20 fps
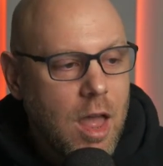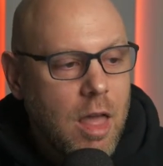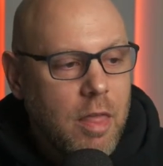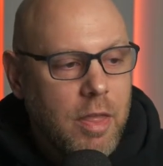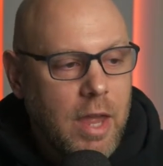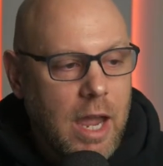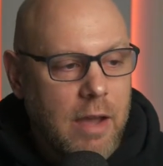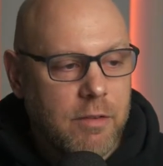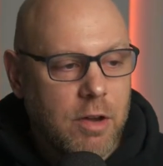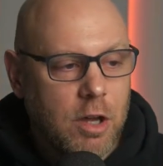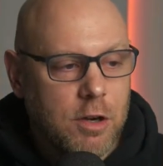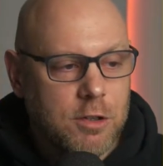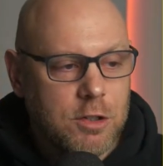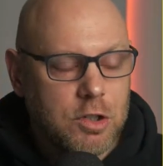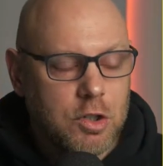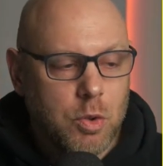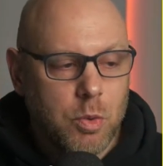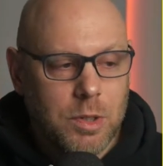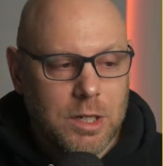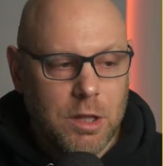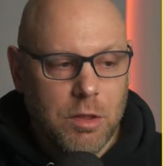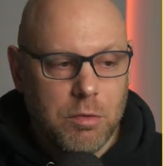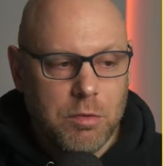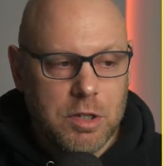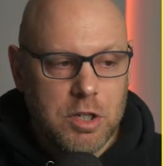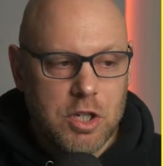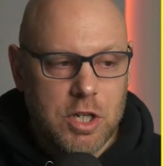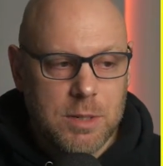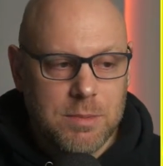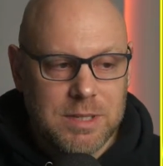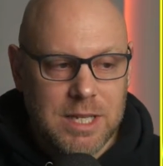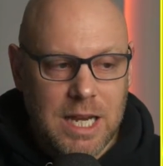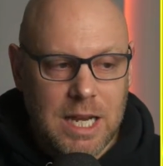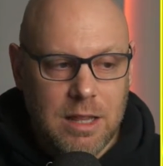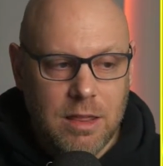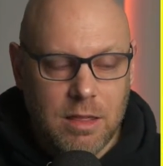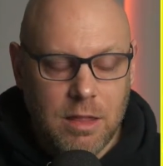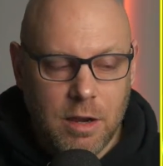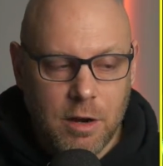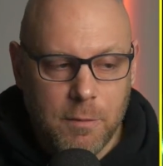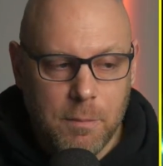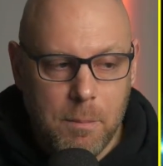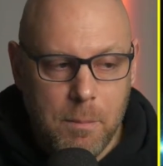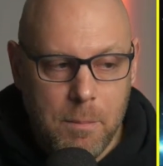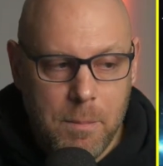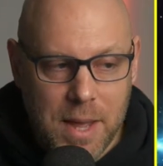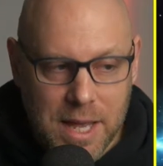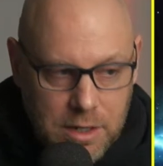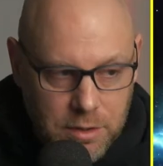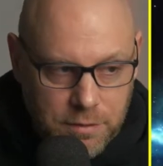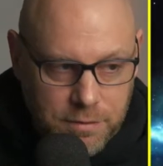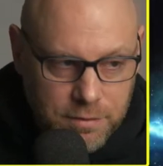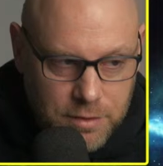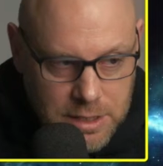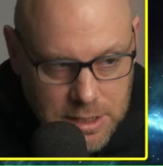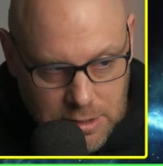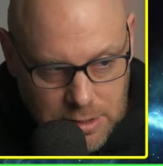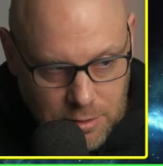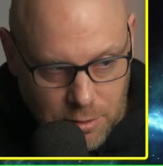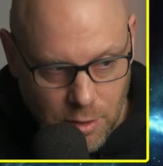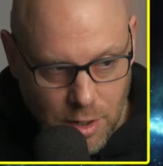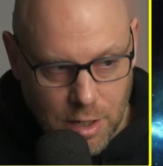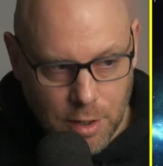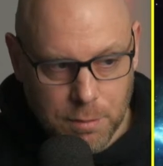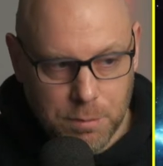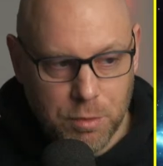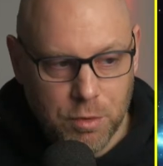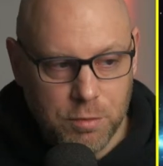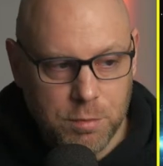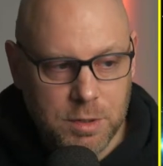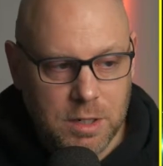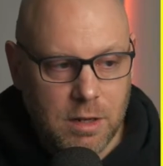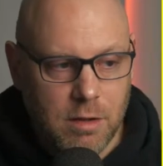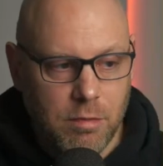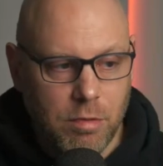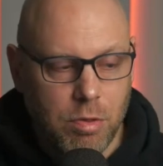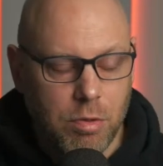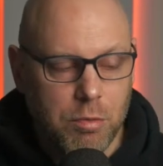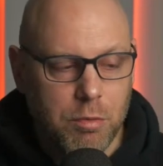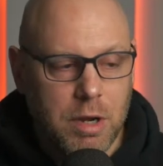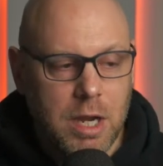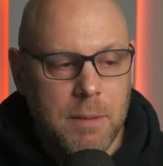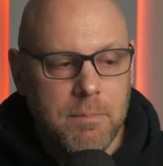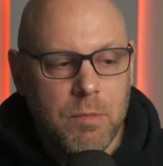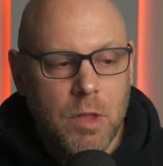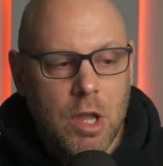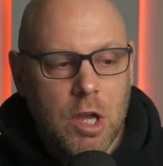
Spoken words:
They have 123 ships in their battle fleet, an improvement of 3,